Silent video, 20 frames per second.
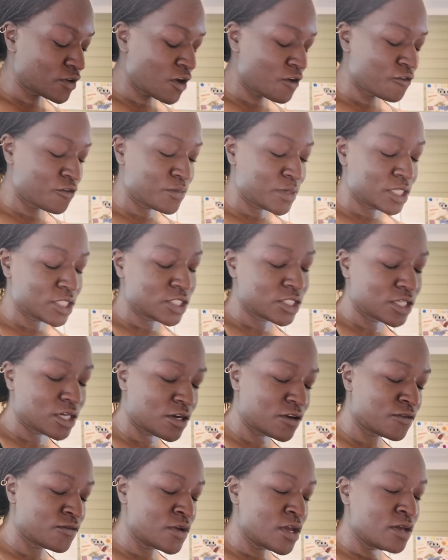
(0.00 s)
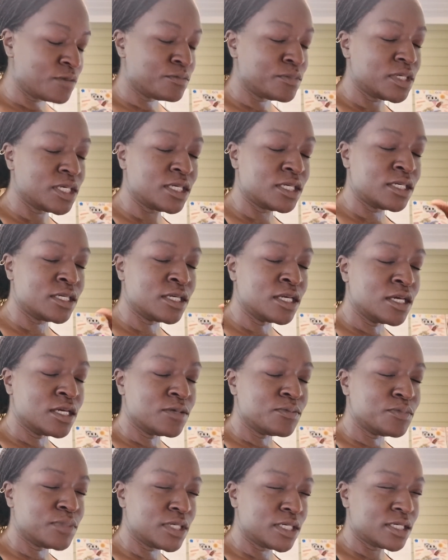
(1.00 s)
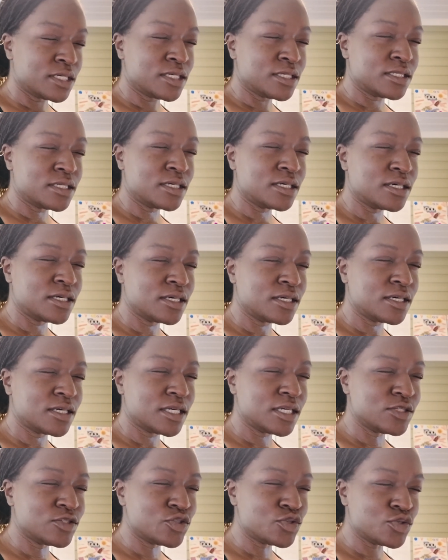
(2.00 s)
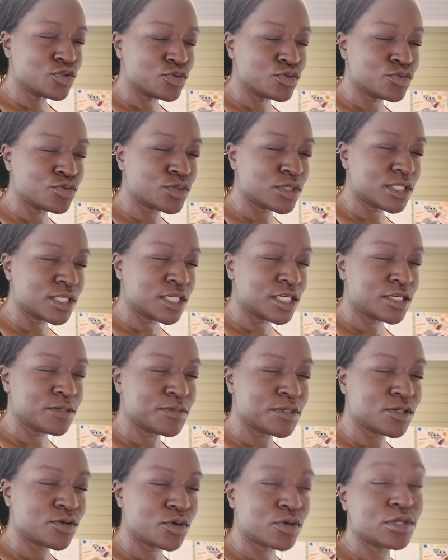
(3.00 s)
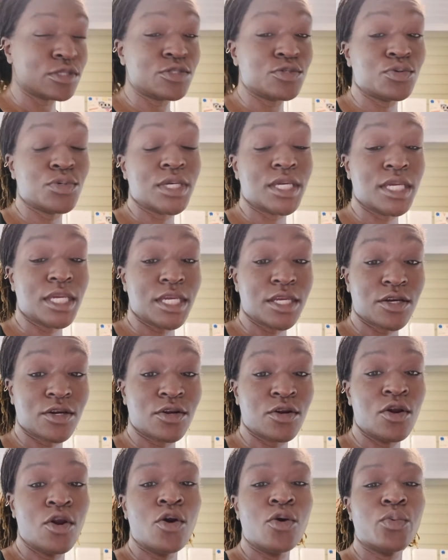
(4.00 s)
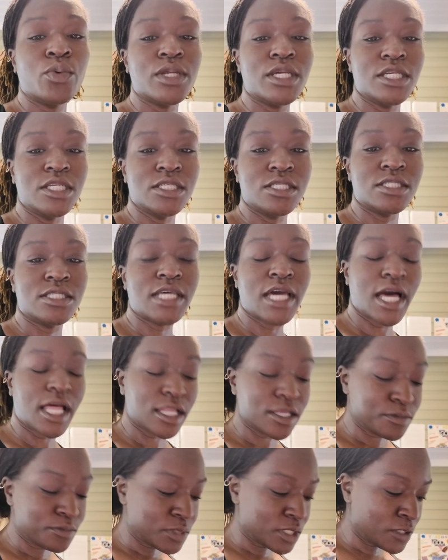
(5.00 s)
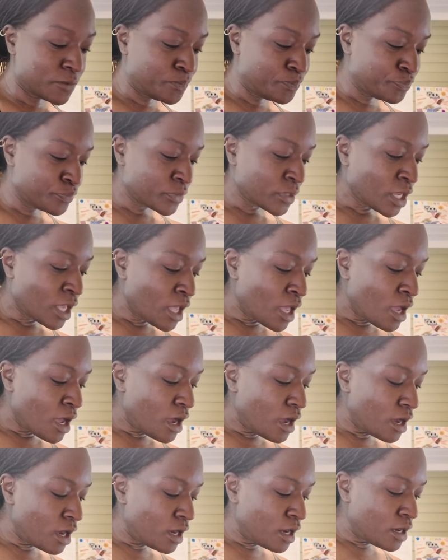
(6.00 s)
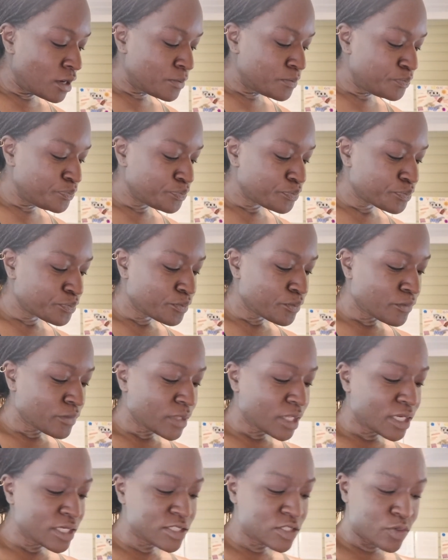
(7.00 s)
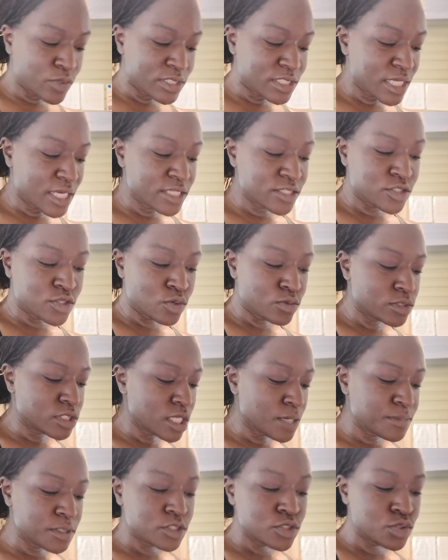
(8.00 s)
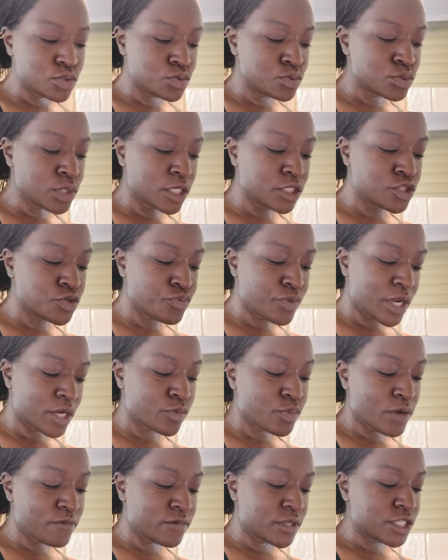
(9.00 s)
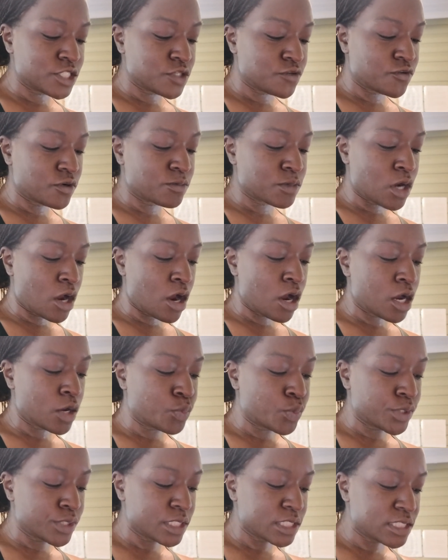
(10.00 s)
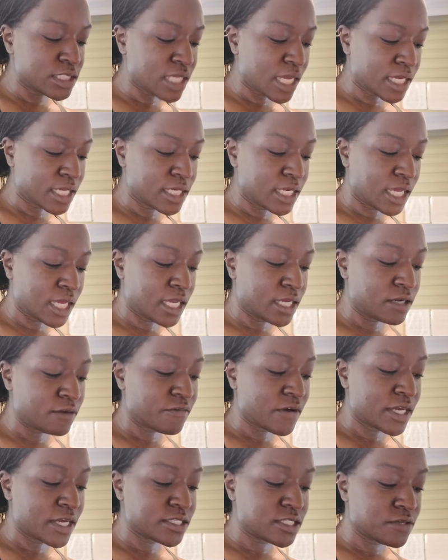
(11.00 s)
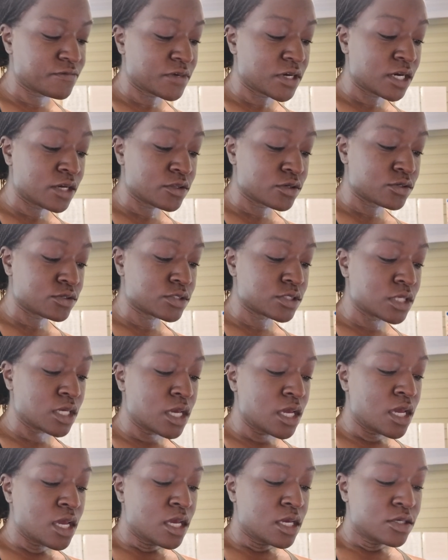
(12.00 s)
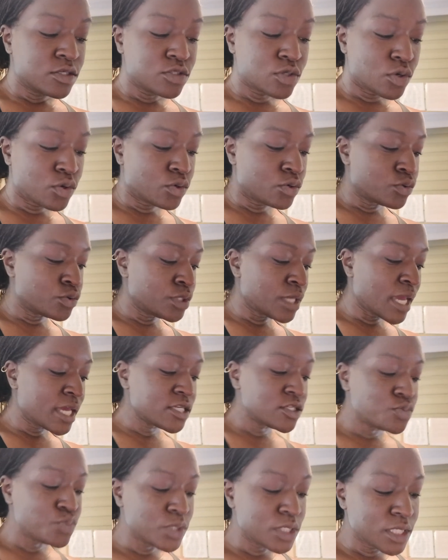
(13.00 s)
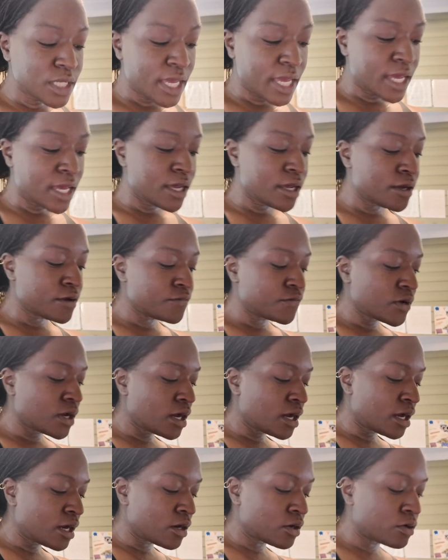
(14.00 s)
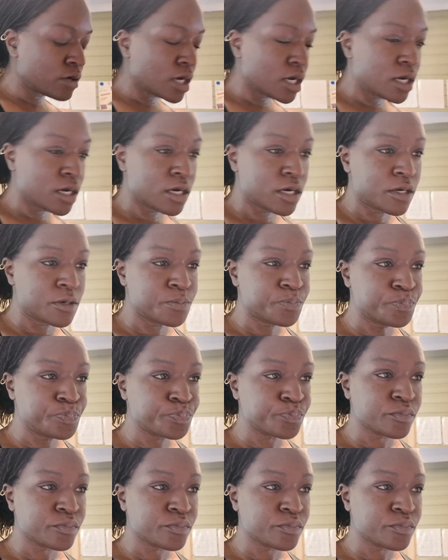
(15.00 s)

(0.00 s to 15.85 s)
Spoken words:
confirmation of me being in tune with him in order to hear what he's telling me. So it says, don't substitute a direct revelation from God with the secondhand advice of others. So yes, we can have our